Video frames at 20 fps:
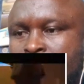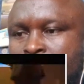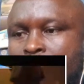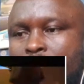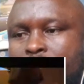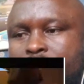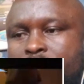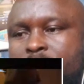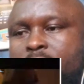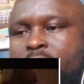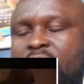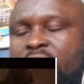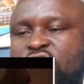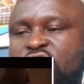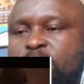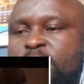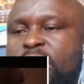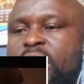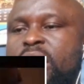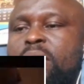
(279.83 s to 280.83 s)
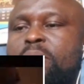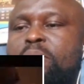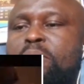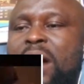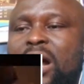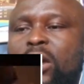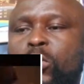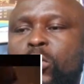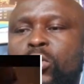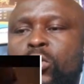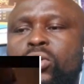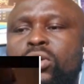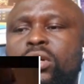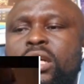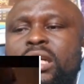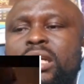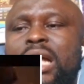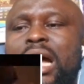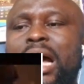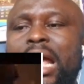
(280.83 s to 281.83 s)
Okay, catch me in the bando,
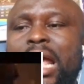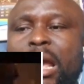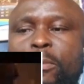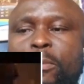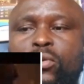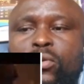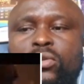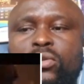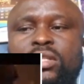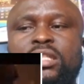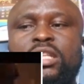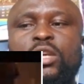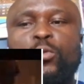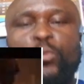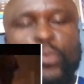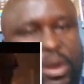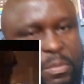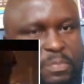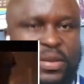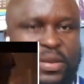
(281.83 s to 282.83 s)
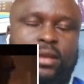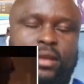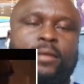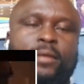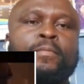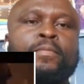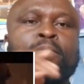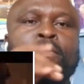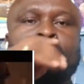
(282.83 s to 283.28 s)
in the apron, still whipping.